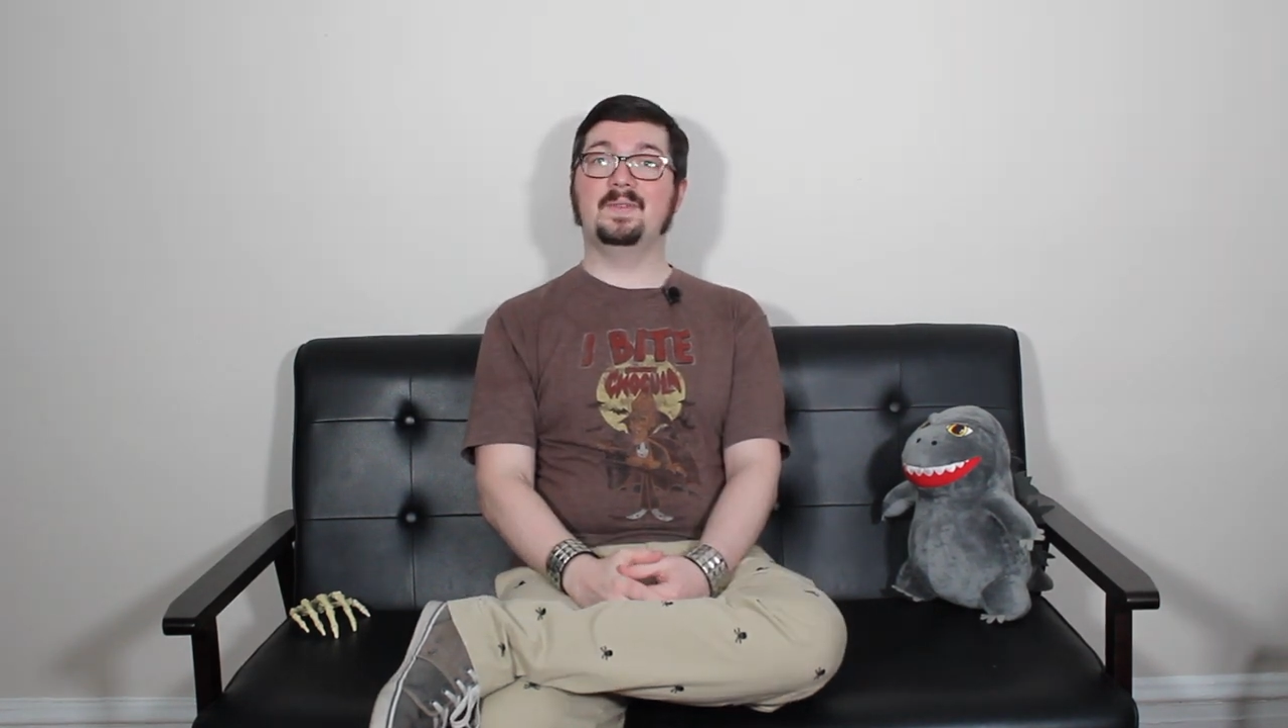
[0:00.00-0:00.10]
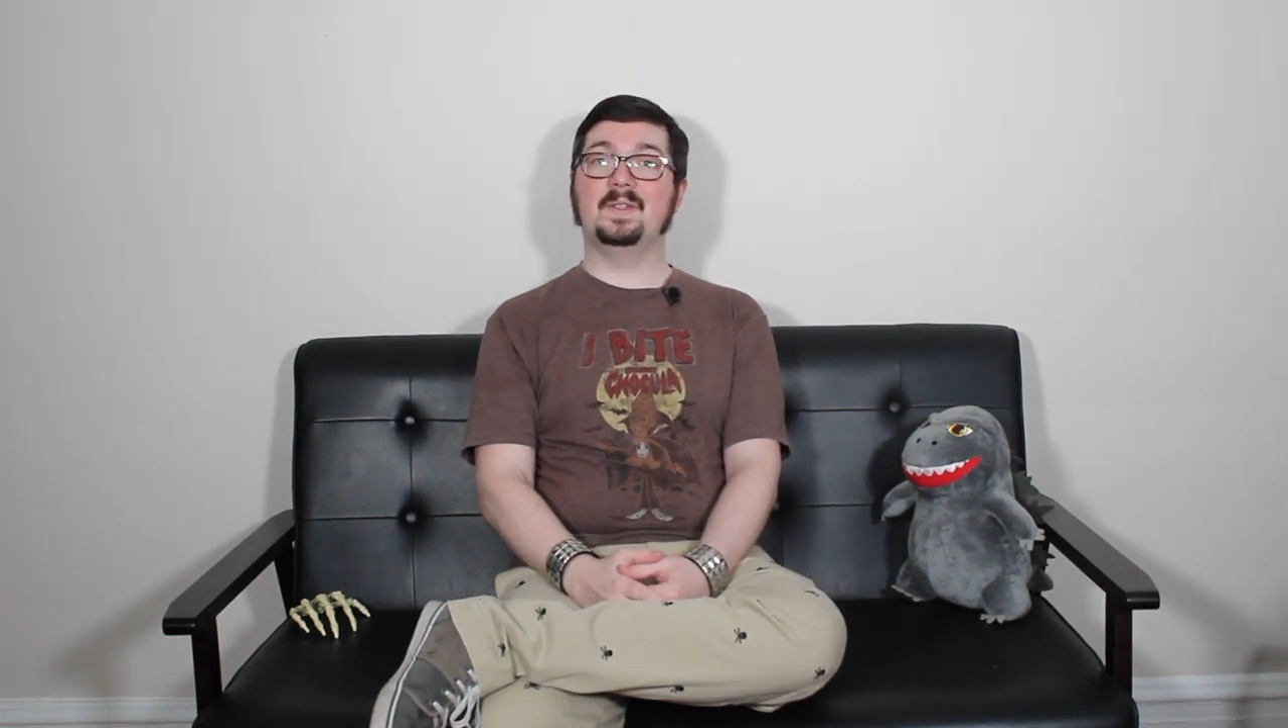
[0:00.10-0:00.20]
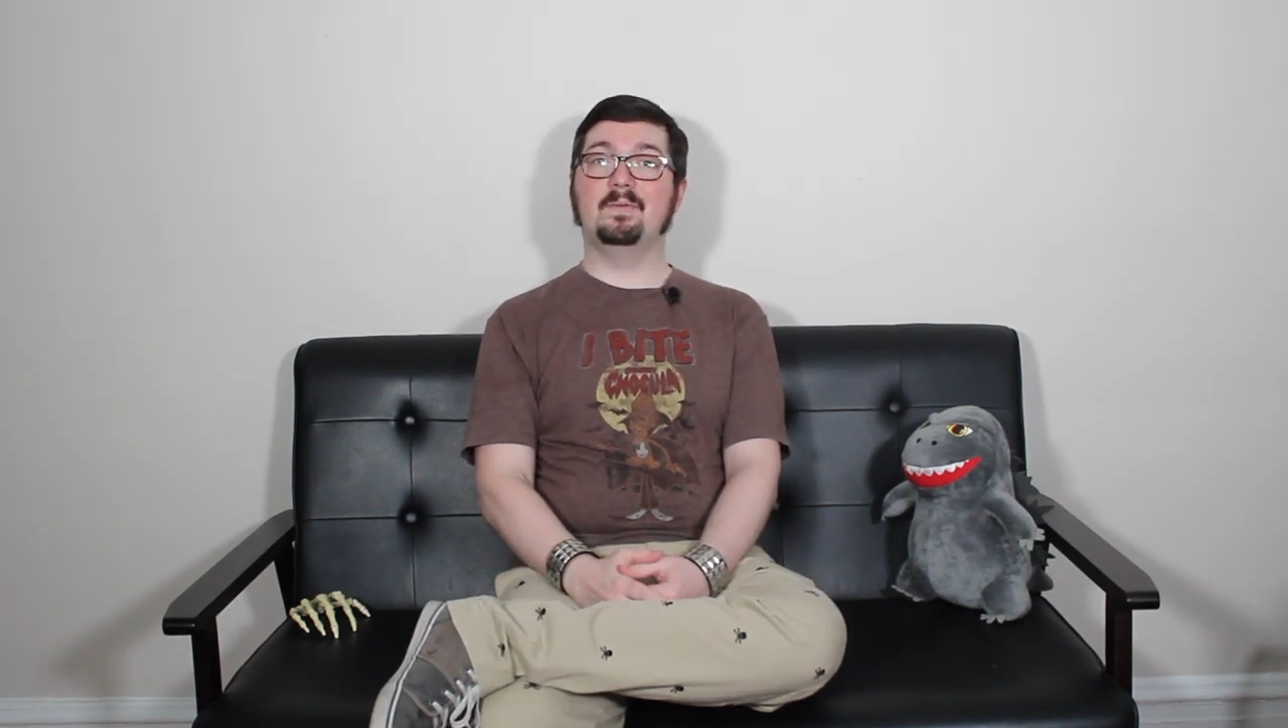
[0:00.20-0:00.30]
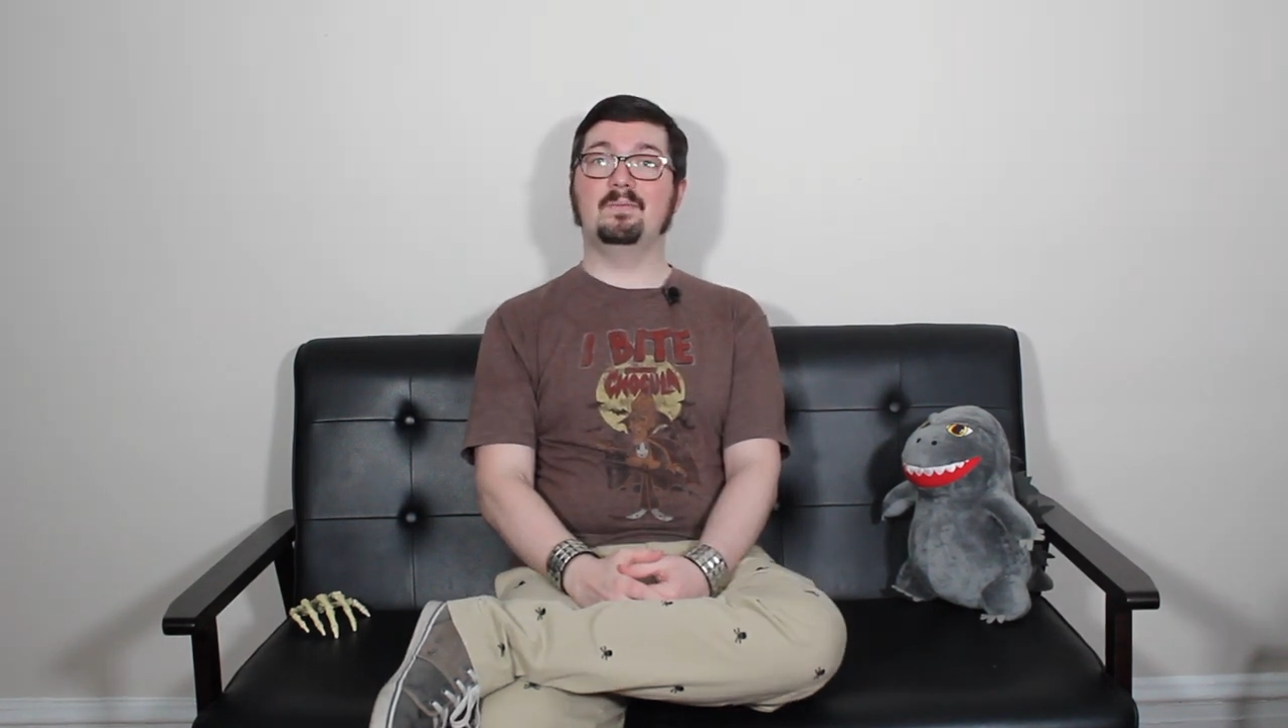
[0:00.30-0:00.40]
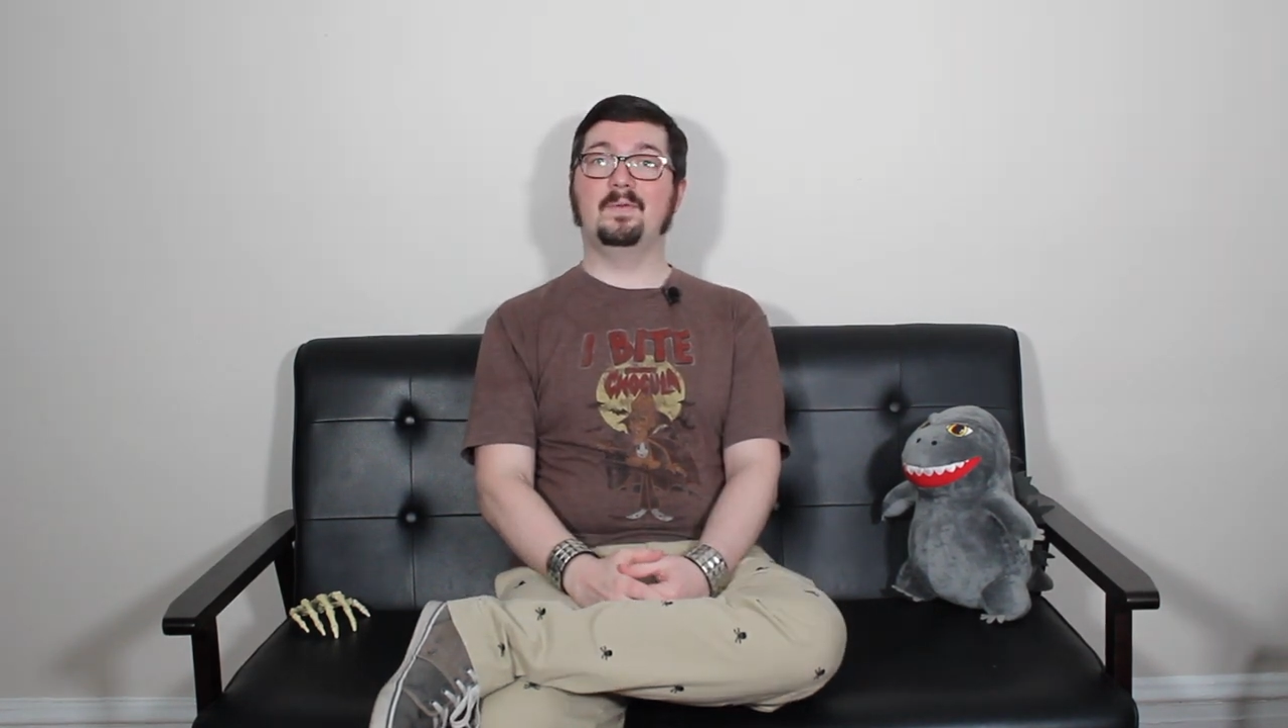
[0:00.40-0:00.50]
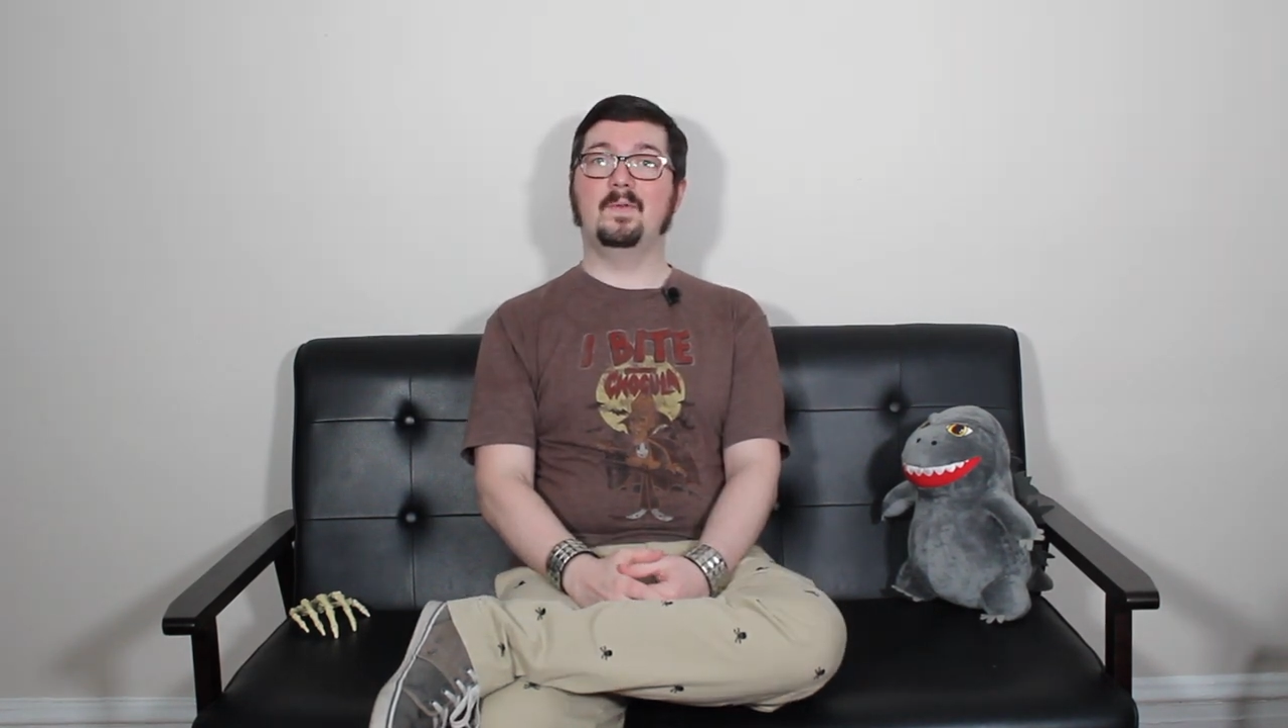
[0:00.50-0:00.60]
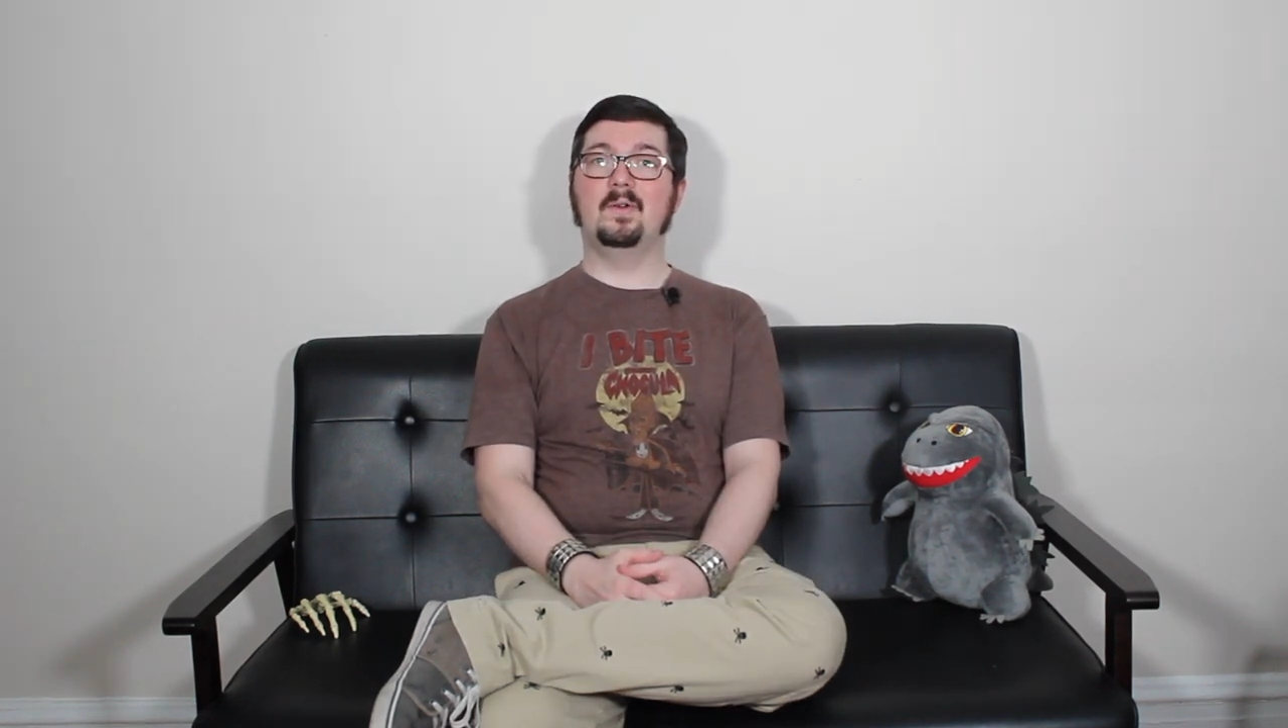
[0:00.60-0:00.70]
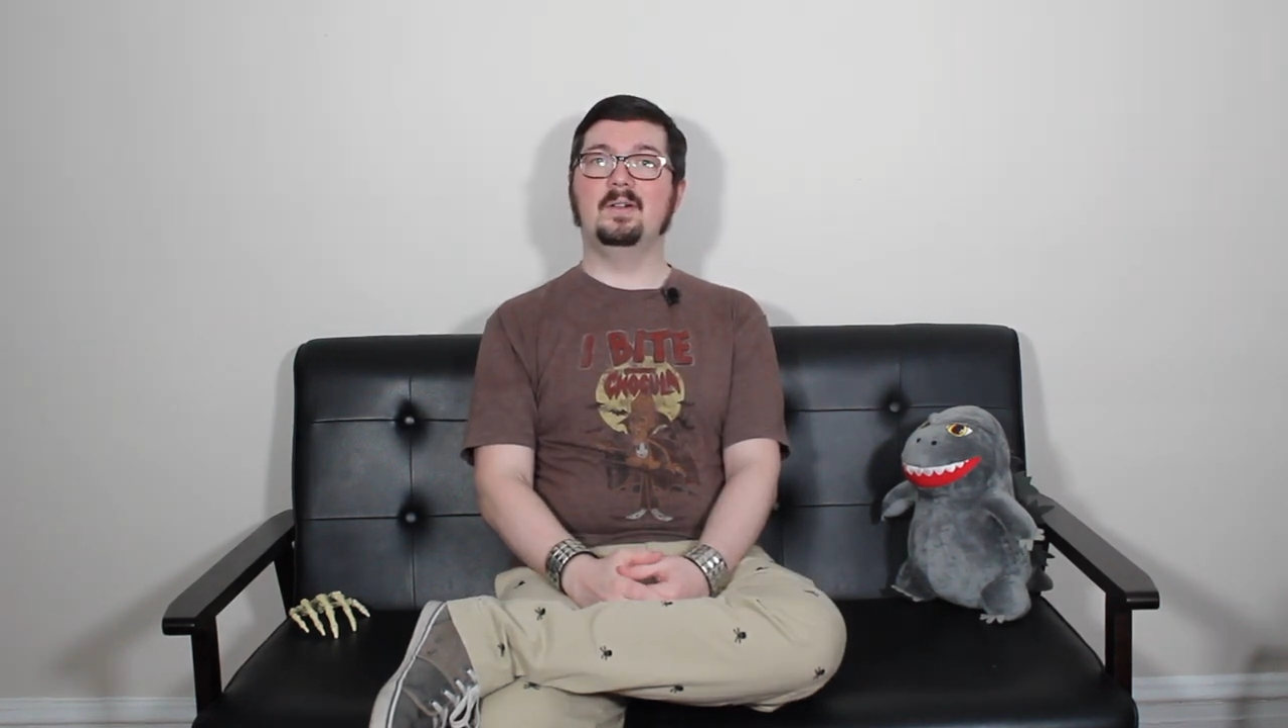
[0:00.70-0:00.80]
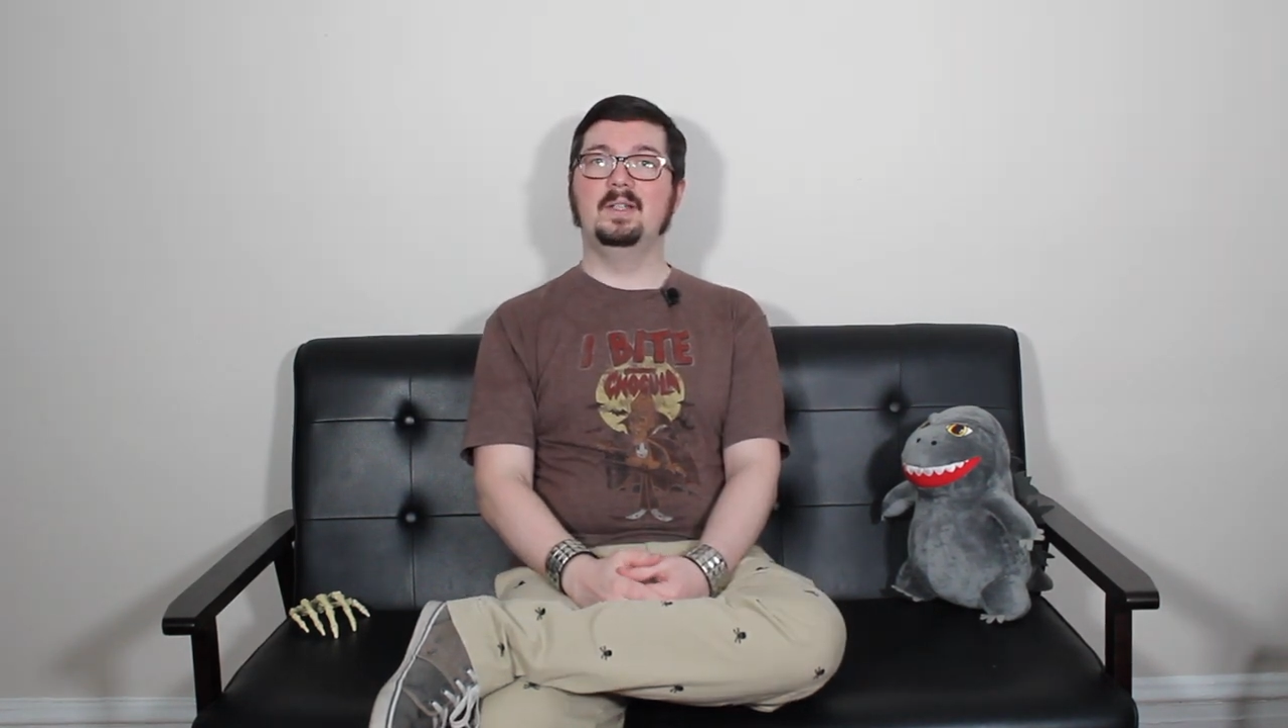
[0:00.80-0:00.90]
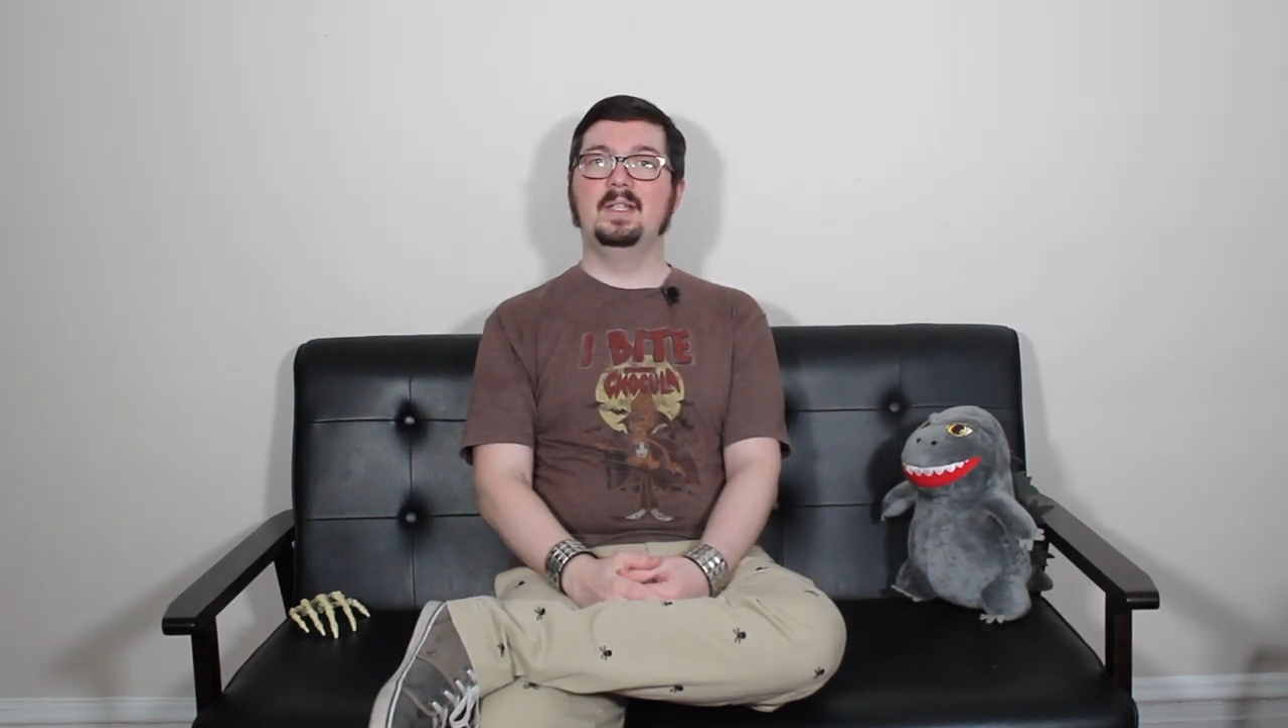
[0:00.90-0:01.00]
this one before,